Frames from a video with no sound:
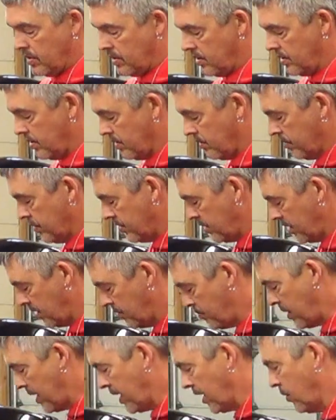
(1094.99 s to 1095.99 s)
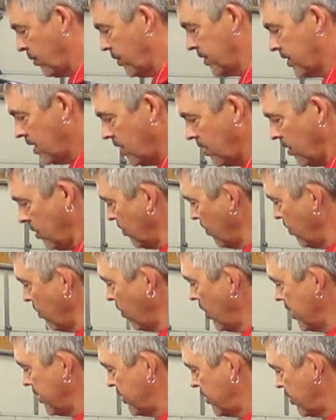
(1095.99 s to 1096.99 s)
In other words, a bike with a
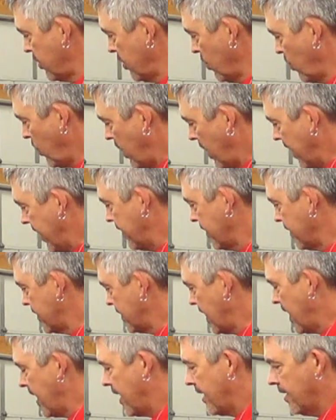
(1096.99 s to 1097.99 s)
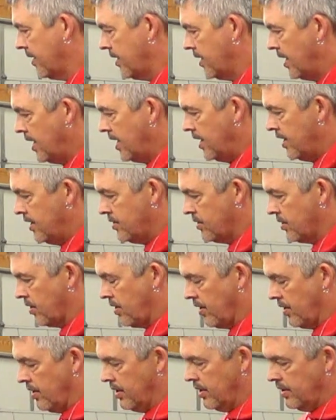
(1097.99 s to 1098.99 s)
much wider tire. So
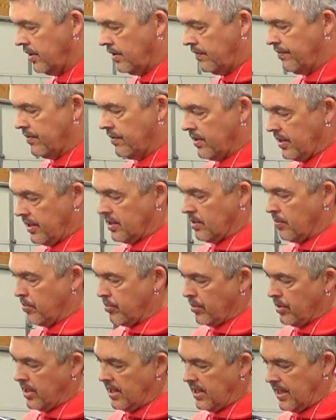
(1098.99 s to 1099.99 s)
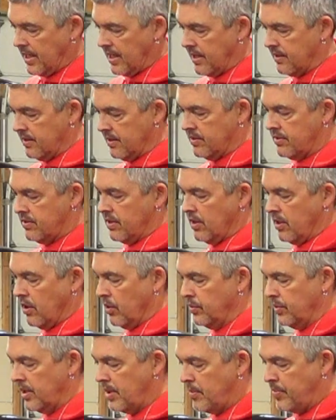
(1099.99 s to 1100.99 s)
currently for like the breakout, it's the
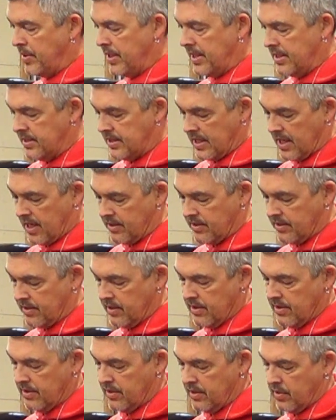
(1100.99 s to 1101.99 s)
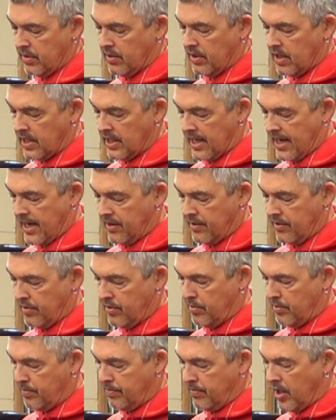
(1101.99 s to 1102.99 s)
only piece out there that will allow you
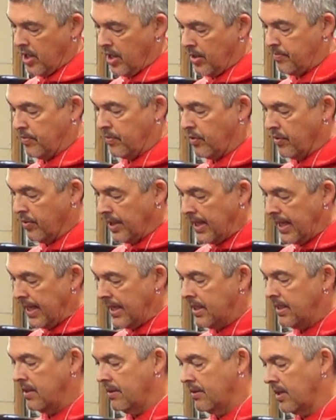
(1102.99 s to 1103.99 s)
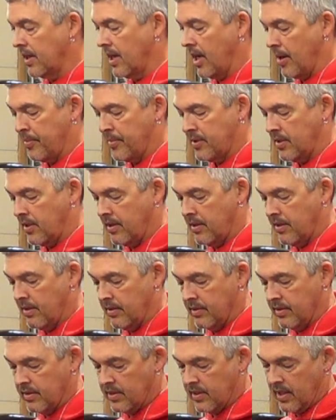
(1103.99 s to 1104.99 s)
to upgrade the compensator,
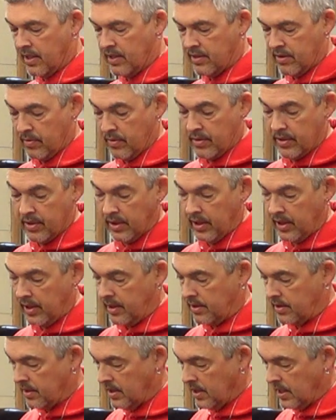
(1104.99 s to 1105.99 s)
in this case to a delete.